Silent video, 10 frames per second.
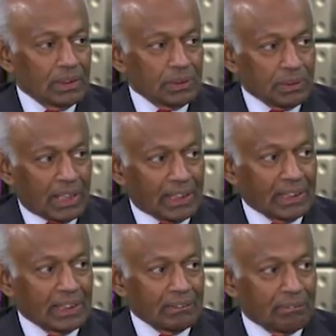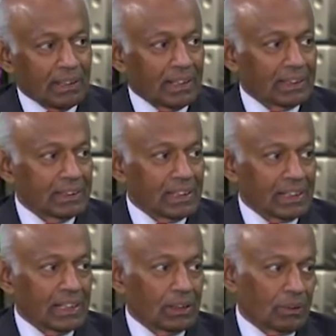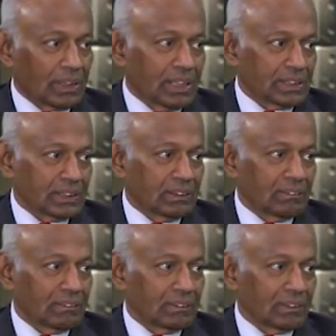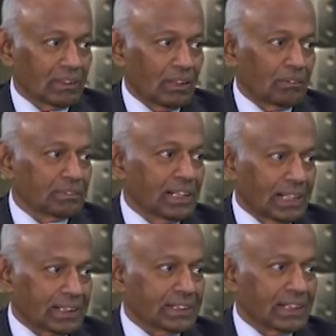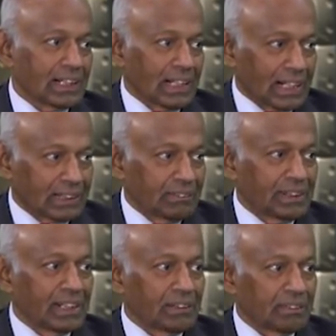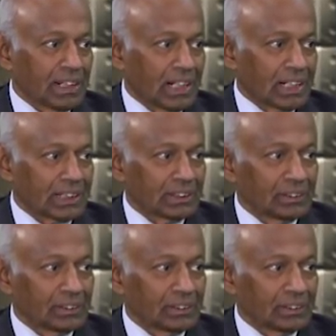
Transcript: to identify the real location of the electrical activity of the heart.